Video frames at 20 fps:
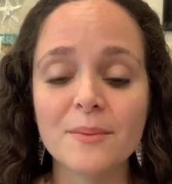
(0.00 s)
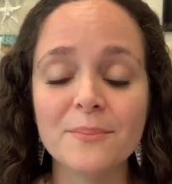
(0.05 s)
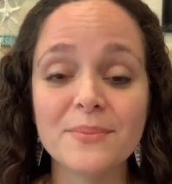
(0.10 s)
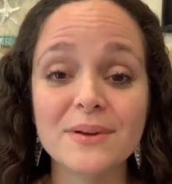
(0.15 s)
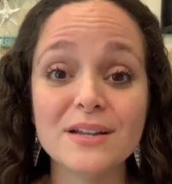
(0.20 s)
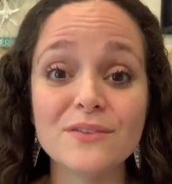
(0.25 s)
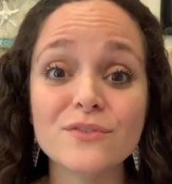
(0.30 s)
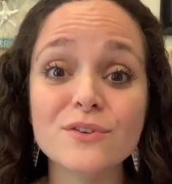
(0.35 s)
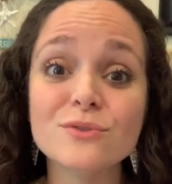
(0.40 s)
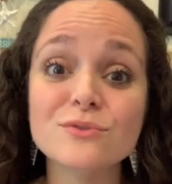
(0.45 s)

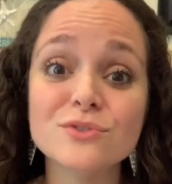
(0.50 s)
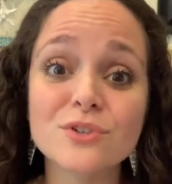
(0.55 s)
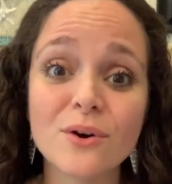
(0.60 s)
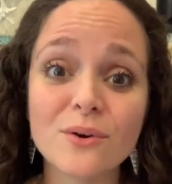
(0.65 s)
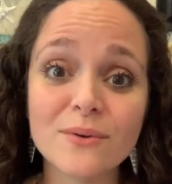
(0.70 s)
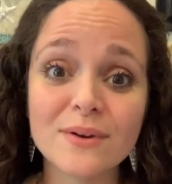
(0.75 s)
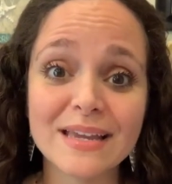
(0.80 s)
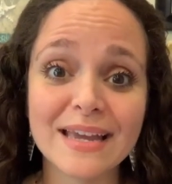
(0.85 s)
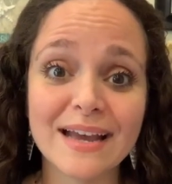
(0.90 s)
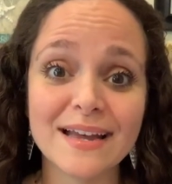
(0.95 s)
But if you
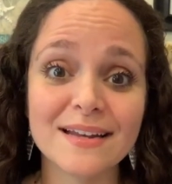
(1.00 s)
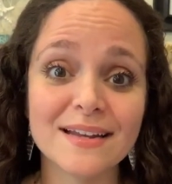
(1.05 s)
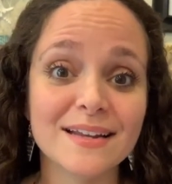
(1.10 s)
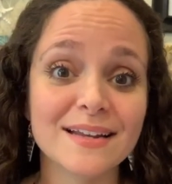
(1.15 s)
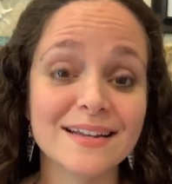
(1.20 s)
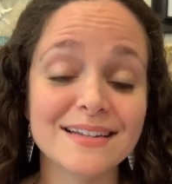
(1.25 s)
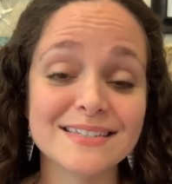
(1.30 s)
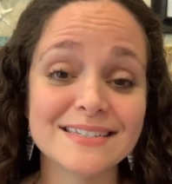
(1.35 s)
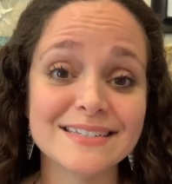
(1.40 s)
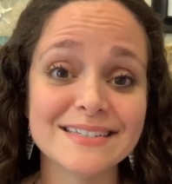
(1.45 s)
don't get it,
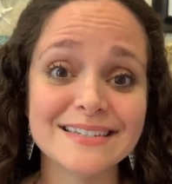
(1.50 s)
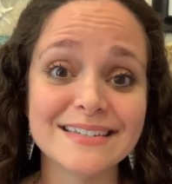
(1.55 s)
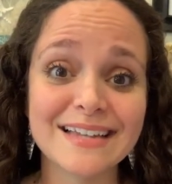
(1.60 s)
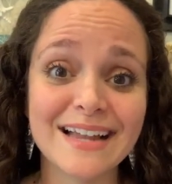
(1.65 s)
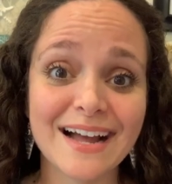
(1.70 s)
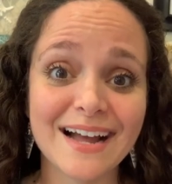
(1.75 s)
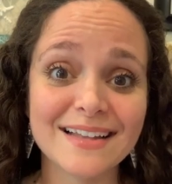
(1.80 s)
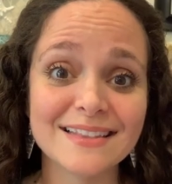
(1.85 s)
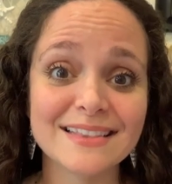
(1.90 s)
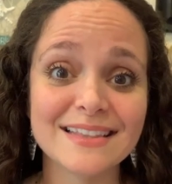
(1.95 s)
it's
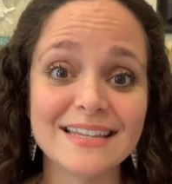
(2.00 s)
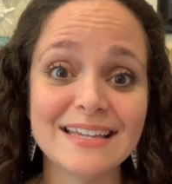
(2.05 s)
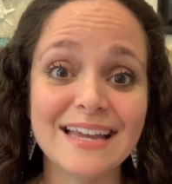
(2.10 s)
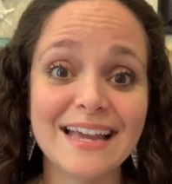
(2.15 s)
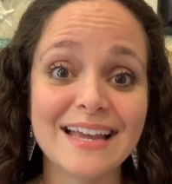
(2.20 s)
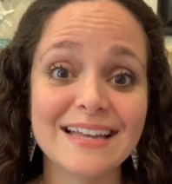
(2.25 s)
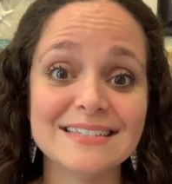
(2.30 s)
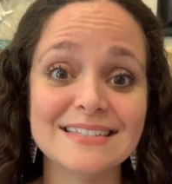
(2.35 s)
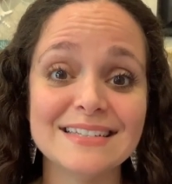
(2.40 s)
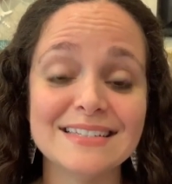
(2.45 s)
not the
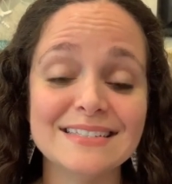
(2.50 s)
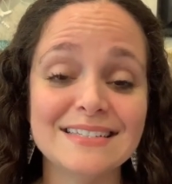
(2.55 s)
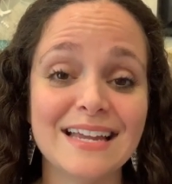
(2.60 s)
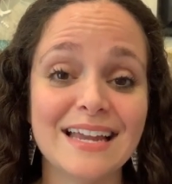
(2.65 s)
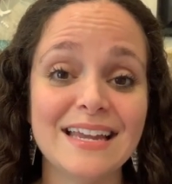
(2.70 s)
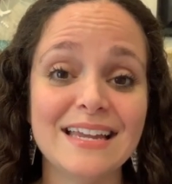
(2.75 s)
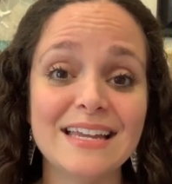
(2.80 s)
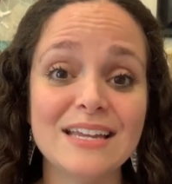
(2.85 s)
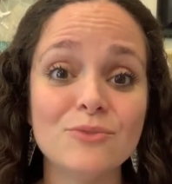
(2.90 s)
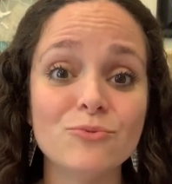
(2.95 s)
end of the
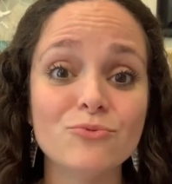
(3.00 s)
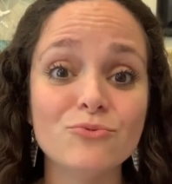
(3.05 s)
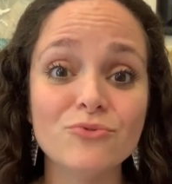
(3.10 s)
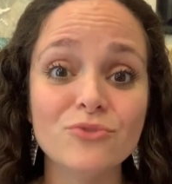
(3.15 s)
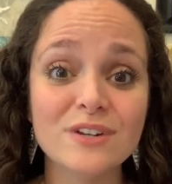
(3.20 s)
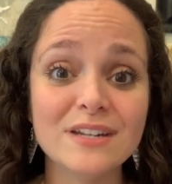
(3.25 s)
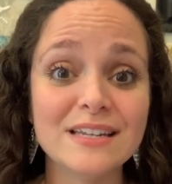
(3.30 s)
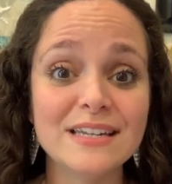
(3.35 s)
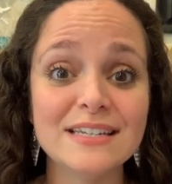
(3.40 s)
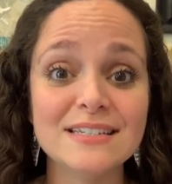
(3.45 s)
day. It
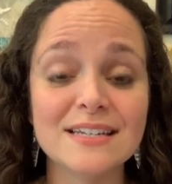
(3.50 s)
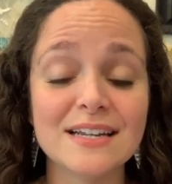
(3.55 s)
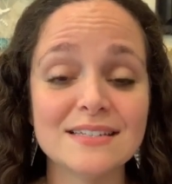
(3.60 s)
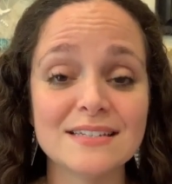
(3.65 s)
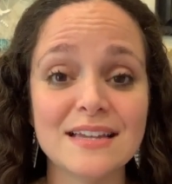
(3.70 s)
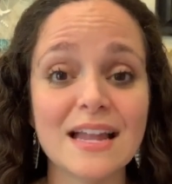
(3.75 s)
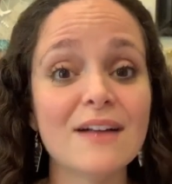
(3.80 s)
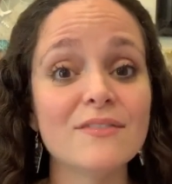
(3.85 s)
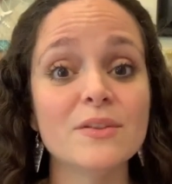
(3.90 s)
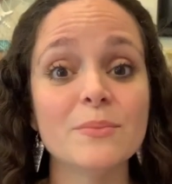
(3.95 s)
really
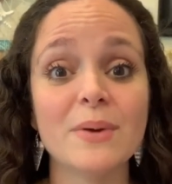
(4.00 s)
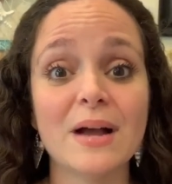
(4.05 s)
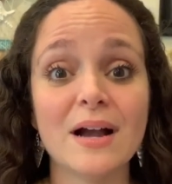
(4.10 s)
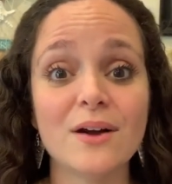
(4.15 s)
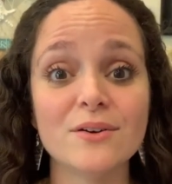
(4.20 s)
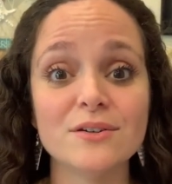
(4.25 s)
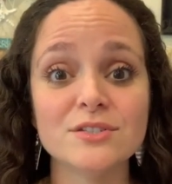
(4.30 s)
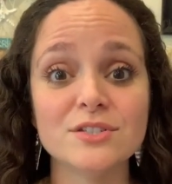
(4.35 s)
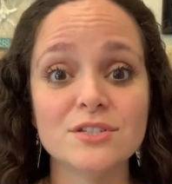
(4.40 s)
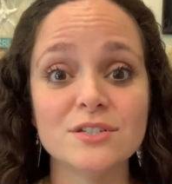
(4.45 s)
doesn't have the
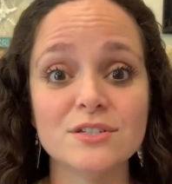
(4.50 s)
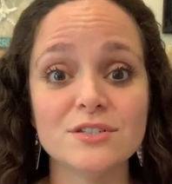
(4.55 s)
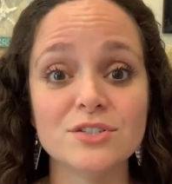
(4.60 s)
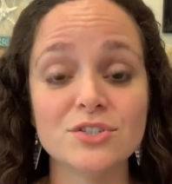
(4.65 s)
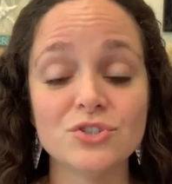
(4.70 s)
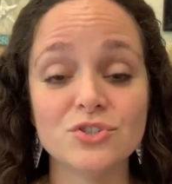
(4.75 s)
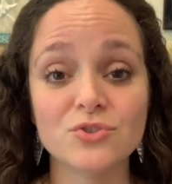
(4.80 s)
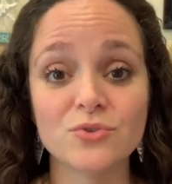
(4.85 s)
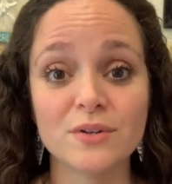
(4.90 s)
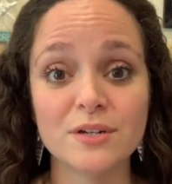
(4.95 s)
power to
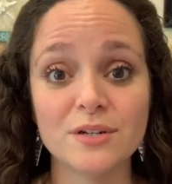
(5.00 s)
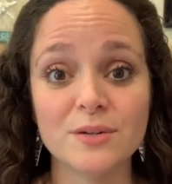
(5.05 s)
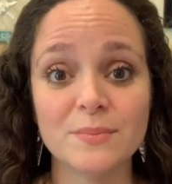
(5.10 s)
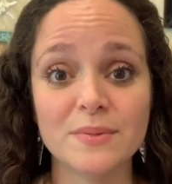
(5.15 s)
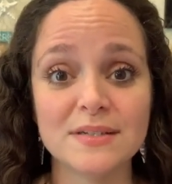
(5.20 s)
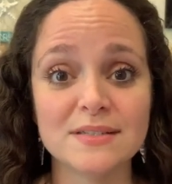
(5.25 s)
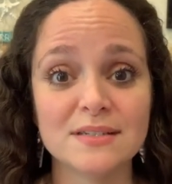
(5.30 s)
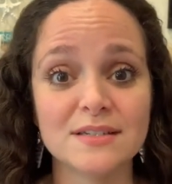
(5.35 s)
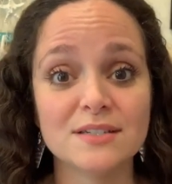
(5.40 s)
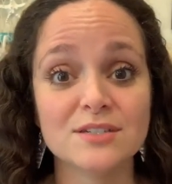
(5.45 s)
destroy your
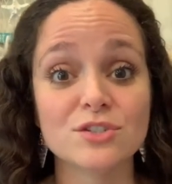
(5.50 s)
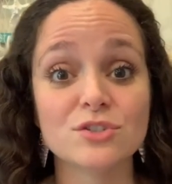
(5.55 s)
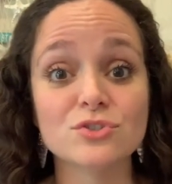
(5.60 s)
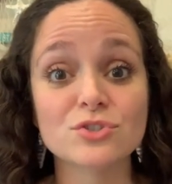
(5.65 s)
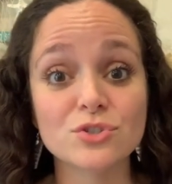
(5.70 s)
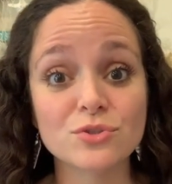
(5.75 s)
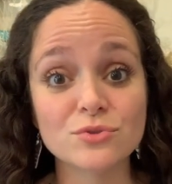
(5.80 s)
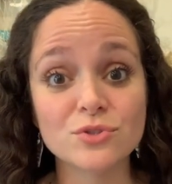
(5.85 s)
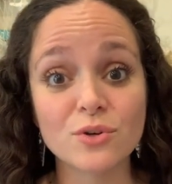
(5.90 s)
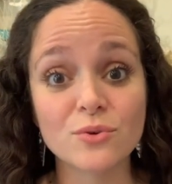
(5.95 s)
business.
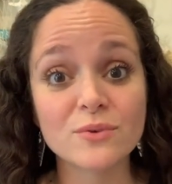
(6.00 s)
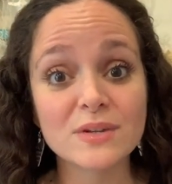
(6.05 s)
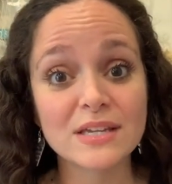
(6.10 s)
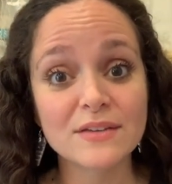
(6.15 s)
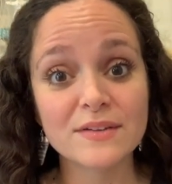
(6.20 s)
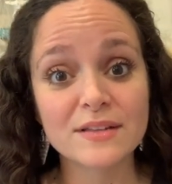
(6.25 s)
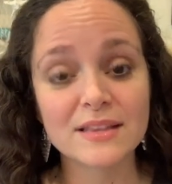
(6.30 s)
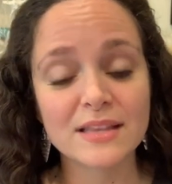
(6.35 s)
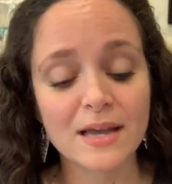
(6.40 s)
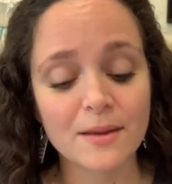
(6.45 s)
So don't
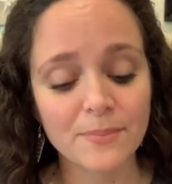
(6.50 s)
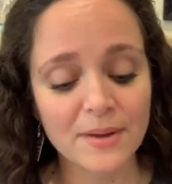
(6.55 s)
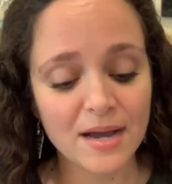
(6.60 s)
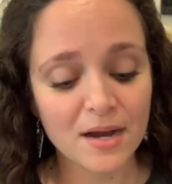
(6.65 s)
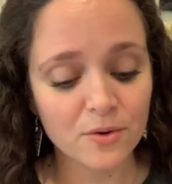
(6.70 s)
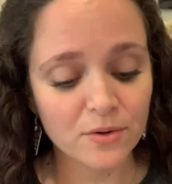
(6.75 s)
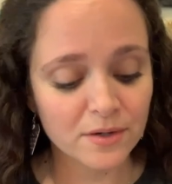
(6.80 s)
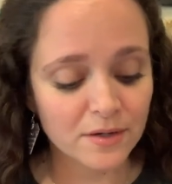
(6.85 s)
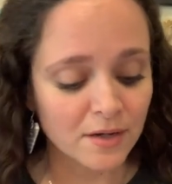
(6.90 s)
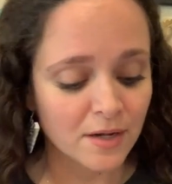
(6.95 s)
give it that
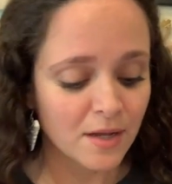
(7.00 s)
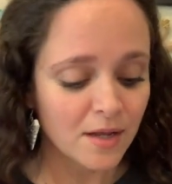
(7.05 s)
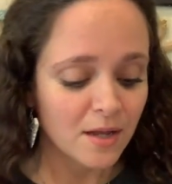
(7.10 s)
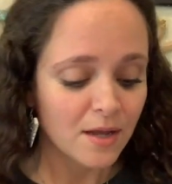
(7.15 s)
power.